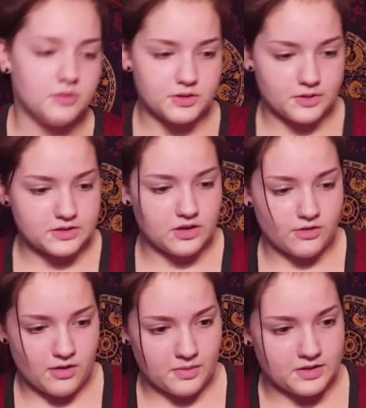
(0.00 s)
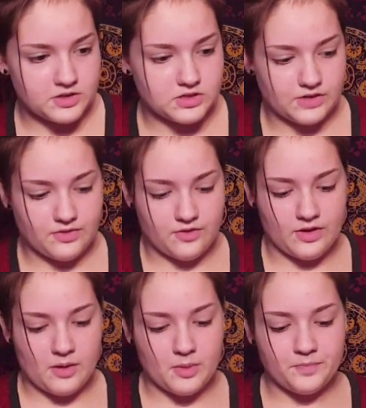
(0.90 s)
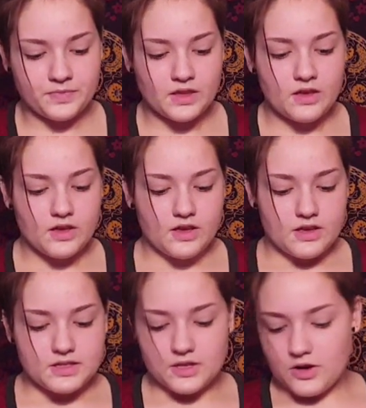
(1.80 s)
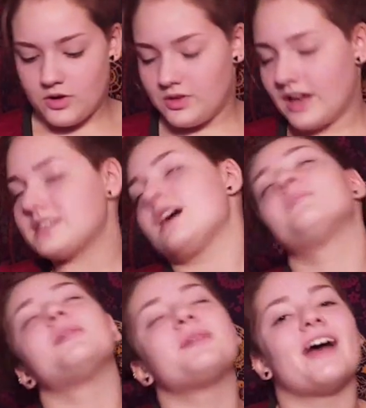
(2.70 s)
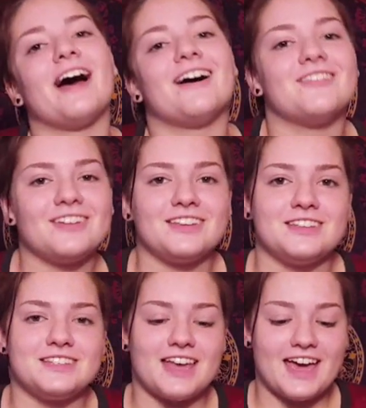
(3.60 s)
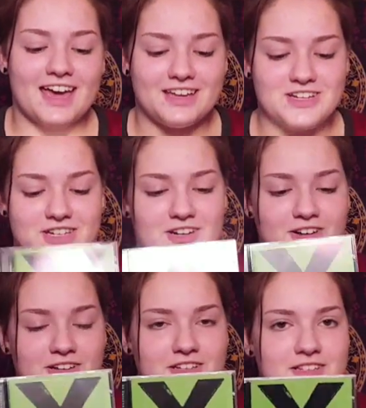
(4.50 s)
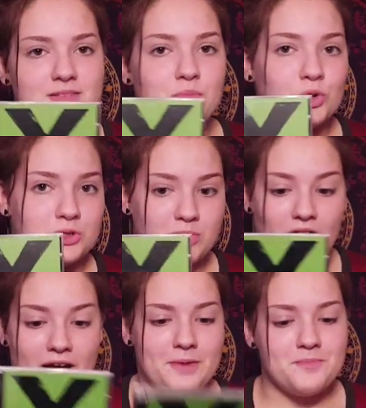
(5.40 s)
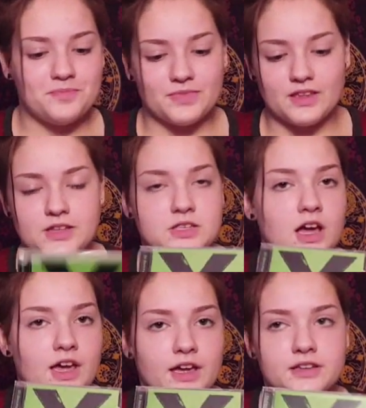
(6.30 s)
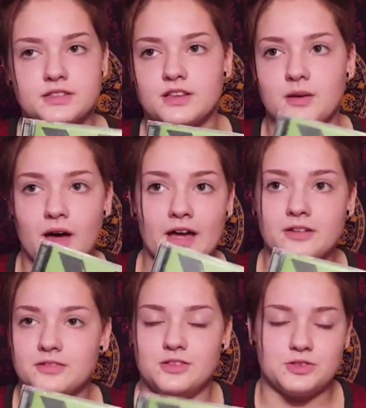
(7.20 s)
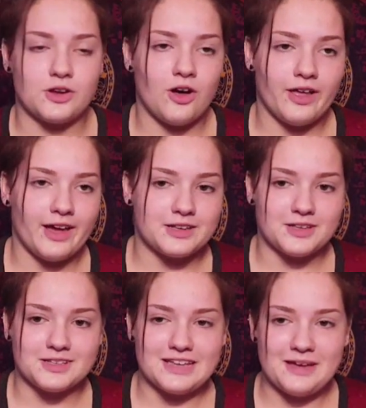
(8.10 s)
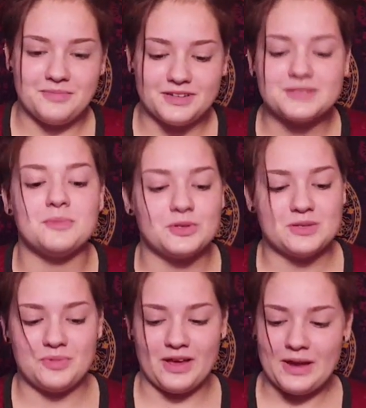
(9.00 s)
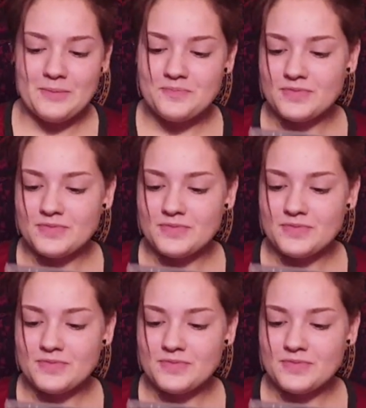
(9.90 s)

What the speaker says: We're doing song recommendations off of every album. So the next album that we have is Ed Sheeran's Multiply. It's not X. I used to call it X all the time, but it's Multiply.